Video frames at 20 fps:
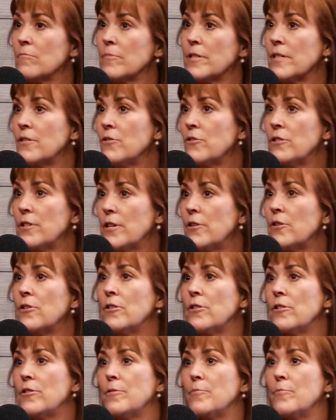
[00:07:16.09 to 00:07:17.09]

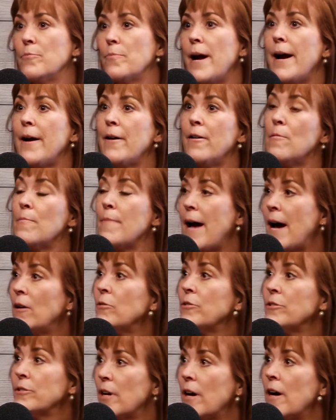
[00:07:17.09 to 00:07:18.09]
considered
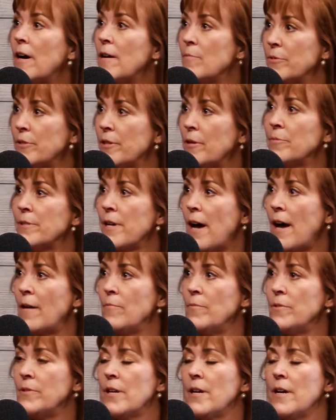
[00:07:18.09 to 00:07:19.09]
paramount
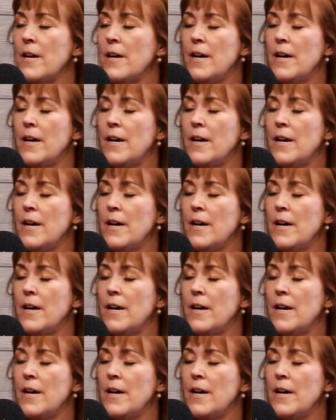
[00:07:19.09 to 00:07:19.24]
sometimes